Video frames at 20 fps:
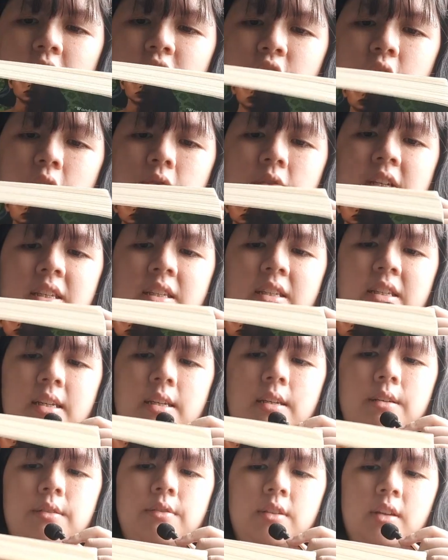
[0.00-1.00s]
She
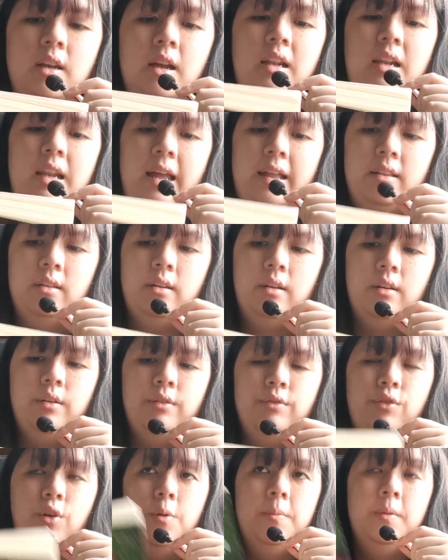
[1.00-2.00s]
receives a letter
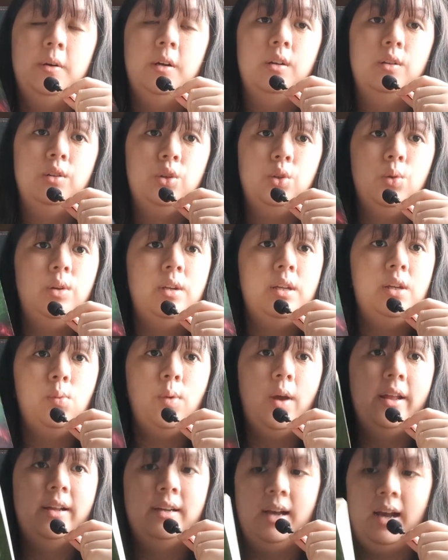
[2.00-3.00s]
from her
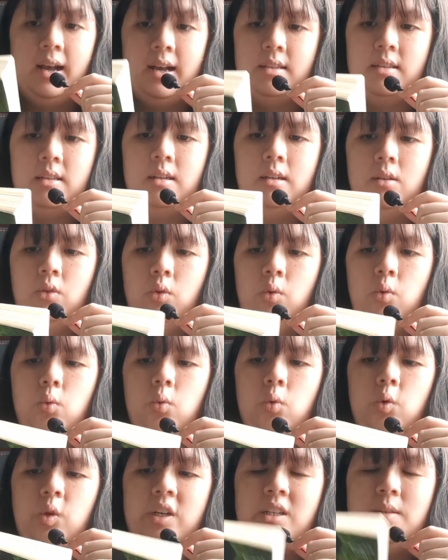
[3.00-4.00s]
newlywed cousin
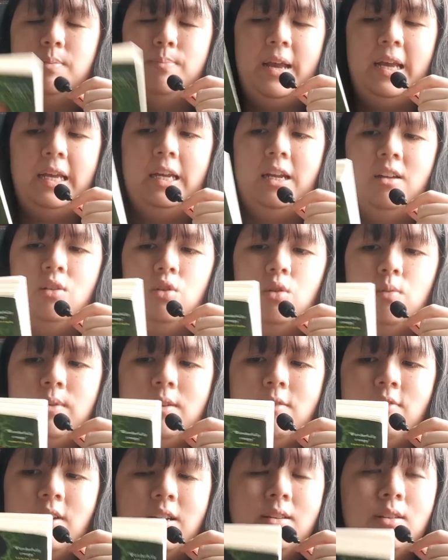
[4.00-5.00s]
who is begging to
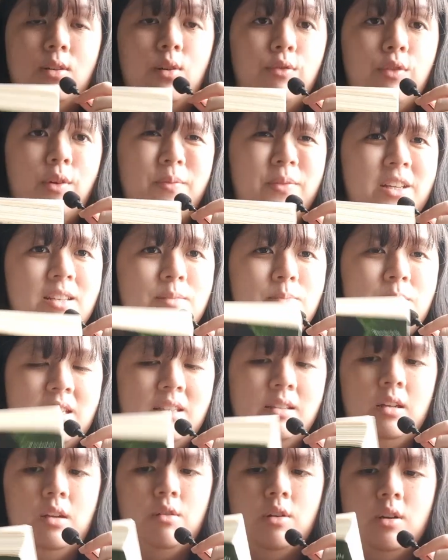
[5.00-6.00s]
be rescued from this
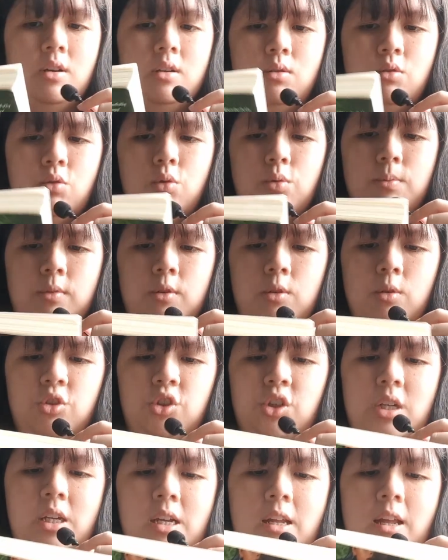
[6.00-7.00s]
mysterious doom. So
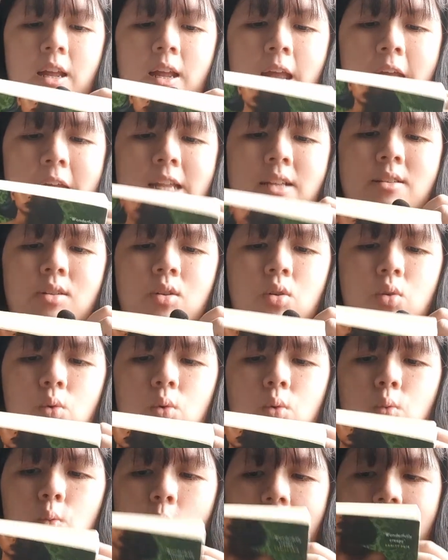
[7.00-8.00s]
she heads
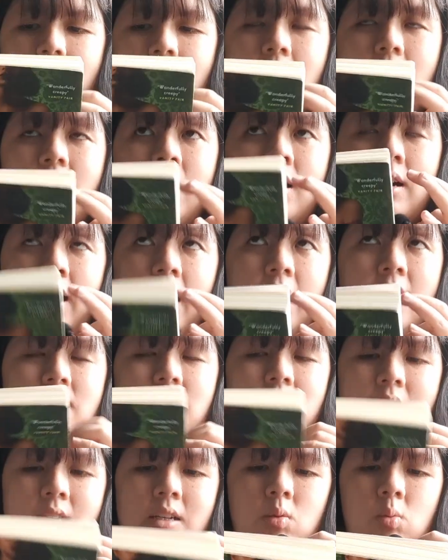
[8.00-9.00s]
to where her
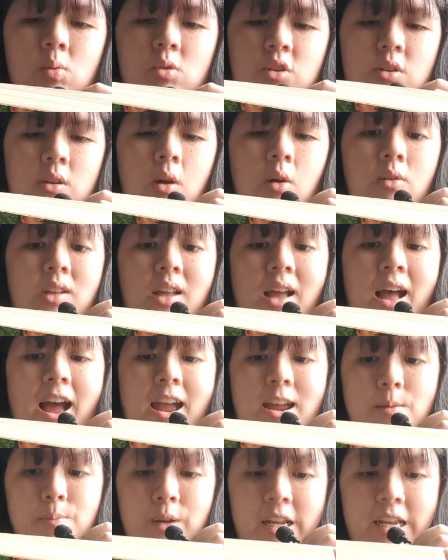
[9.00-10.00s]
cousin is, which is called the
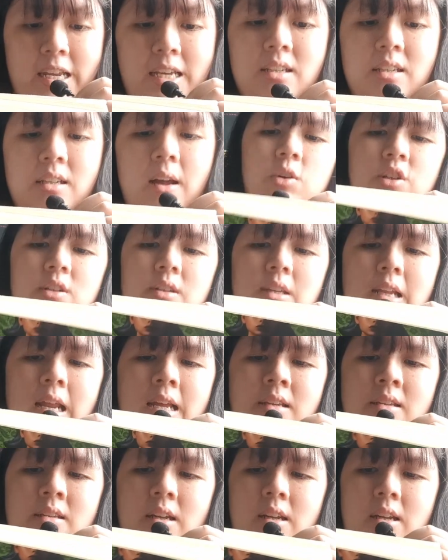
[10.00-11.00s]
High Place, which is an
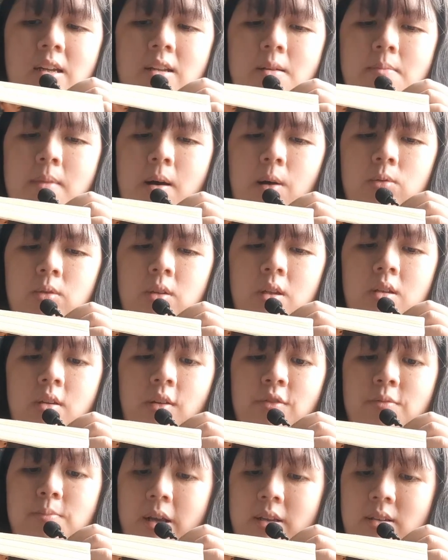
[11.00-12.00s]
estate in the mountains
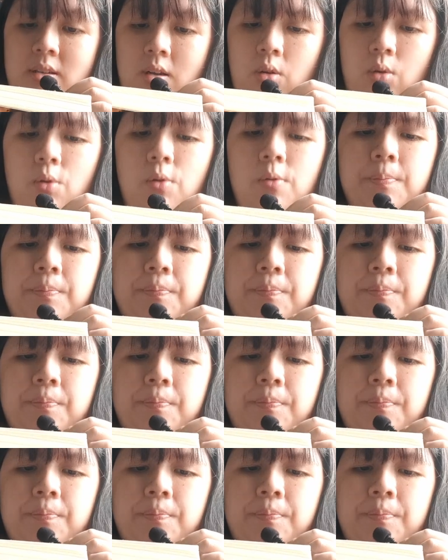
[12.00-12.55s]
of Mexico,